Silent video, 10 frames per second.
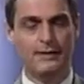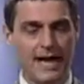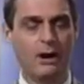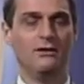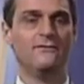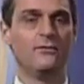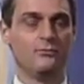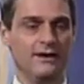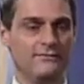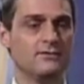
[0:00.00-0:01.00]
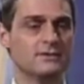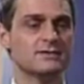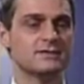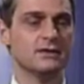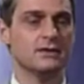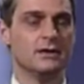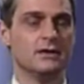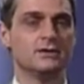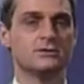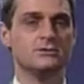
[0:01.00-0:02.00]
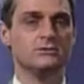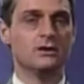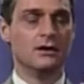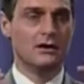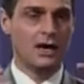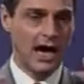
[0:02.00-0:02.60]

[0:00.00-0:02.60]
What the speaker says: powerful reference to